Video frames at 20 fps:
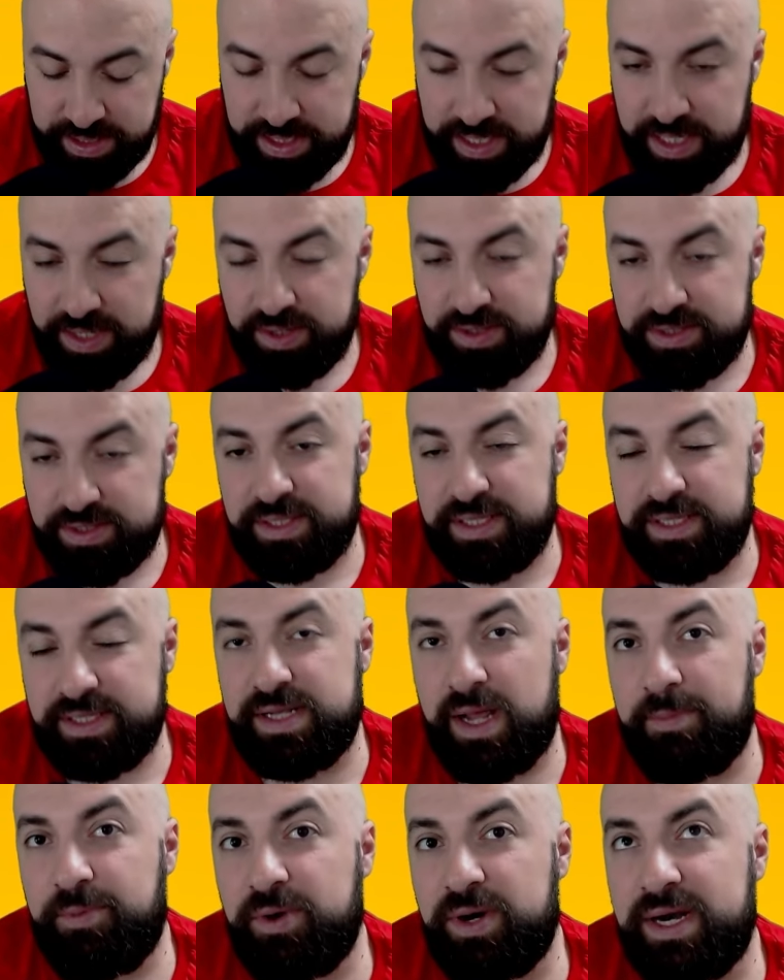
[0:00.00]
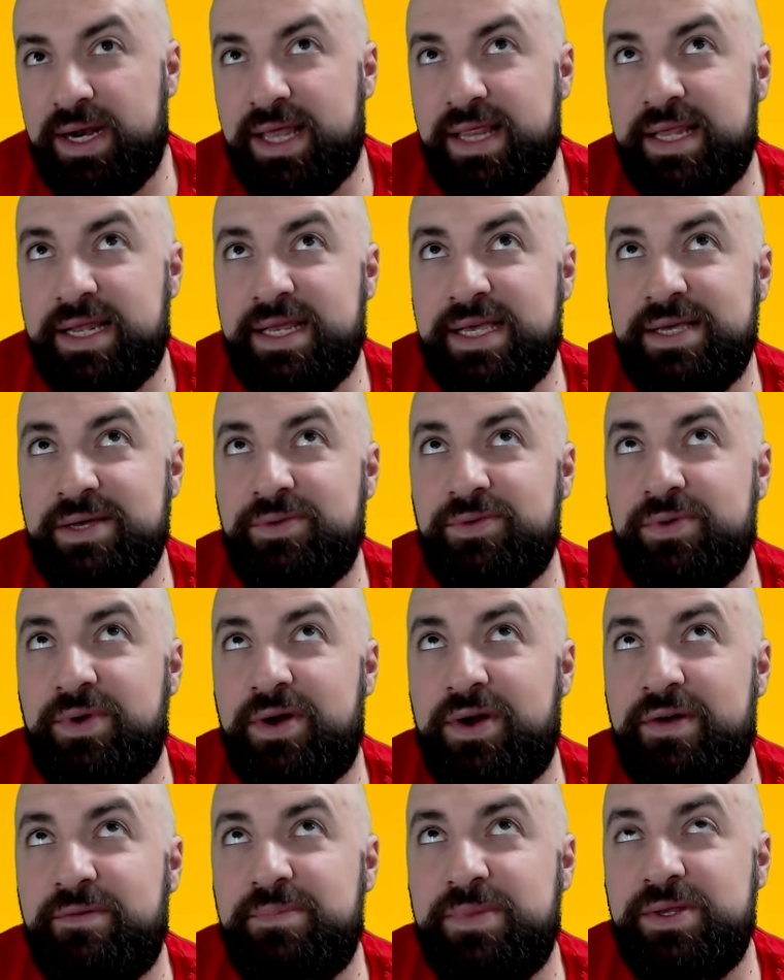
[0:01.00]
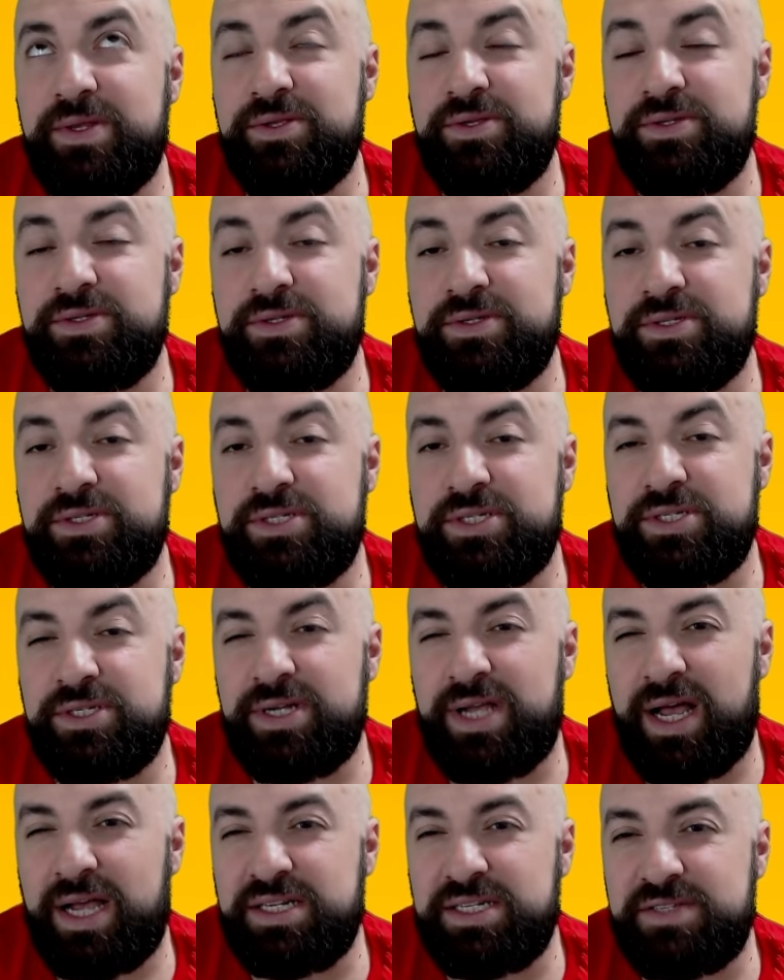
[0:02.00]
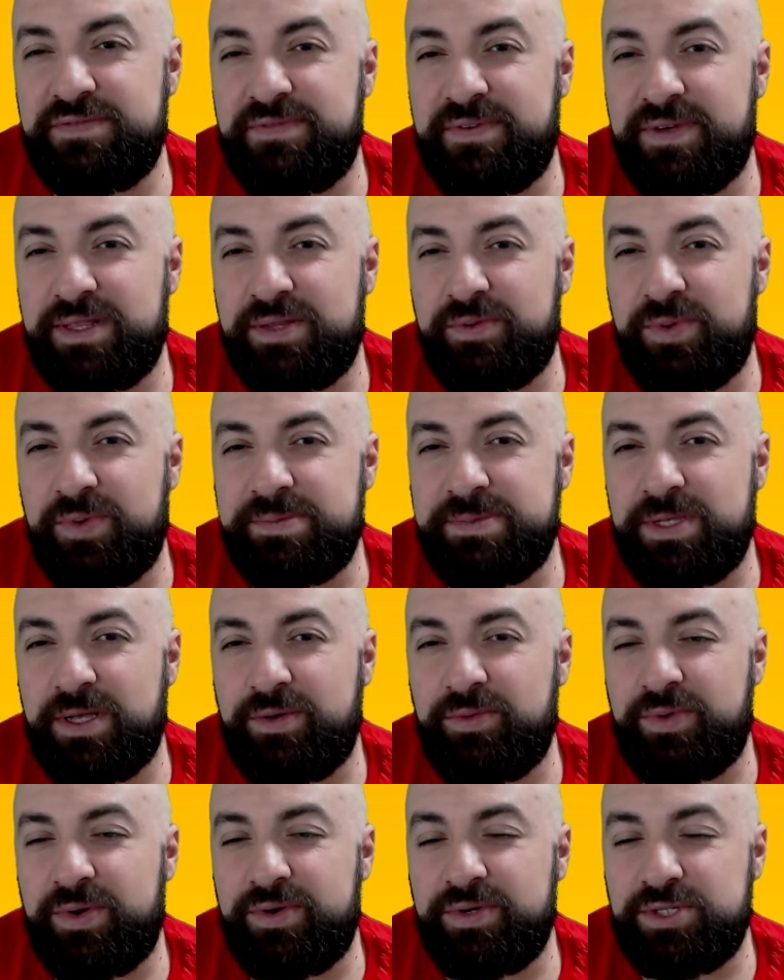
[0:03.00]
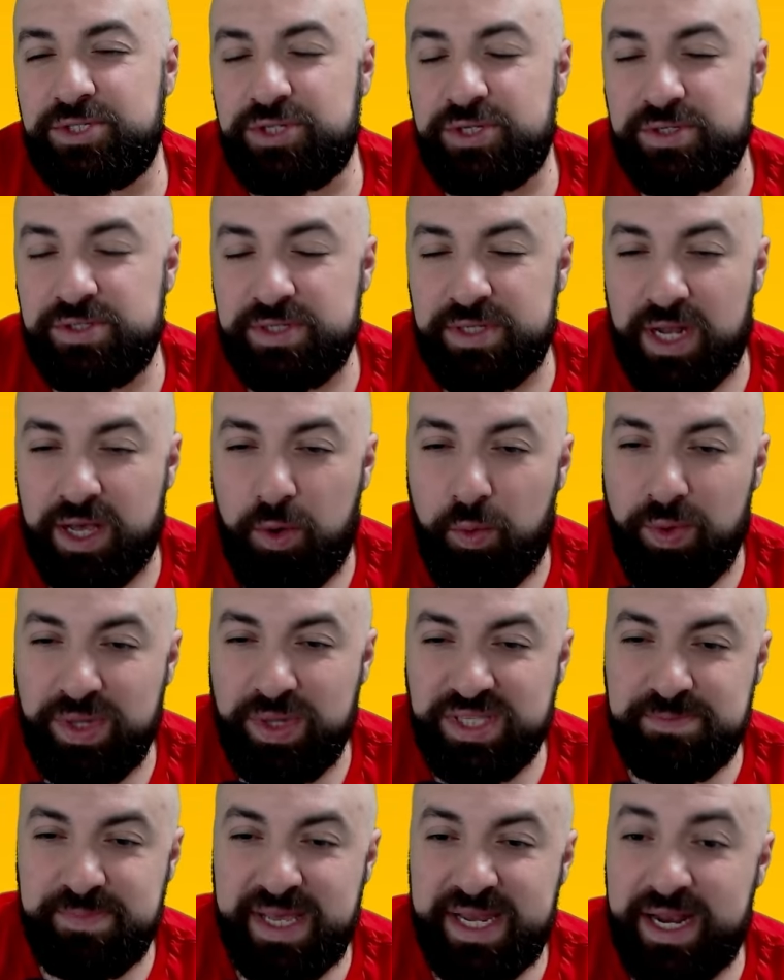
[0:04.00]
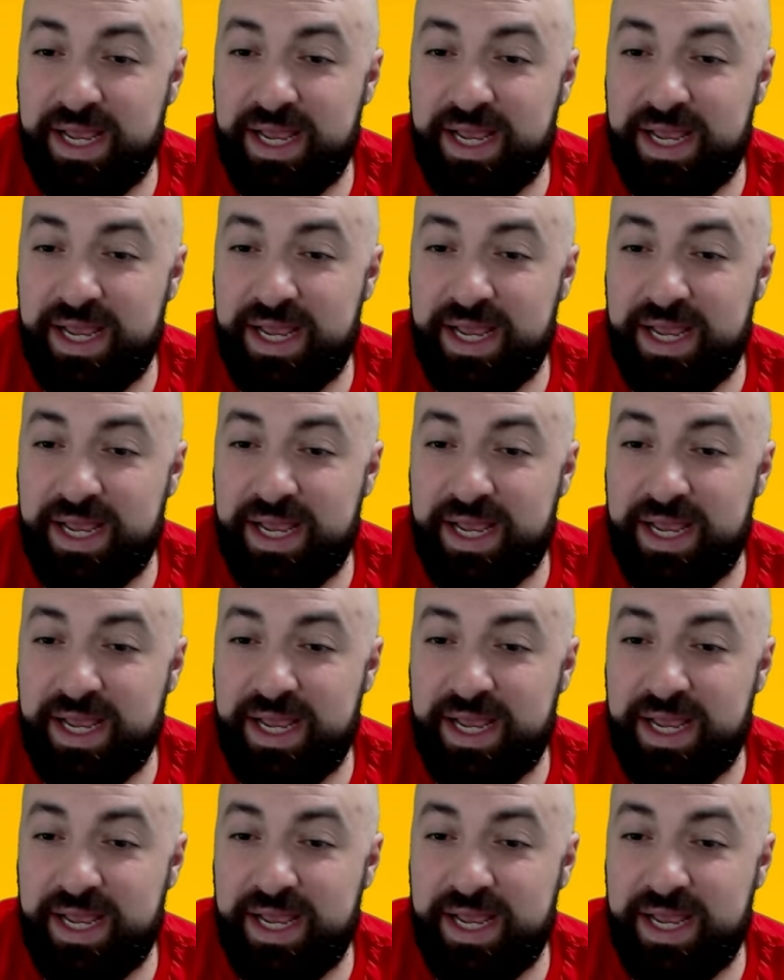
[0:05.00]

Also, there's I'll put another link where I've been you I just found the website where it shows you like what's meta,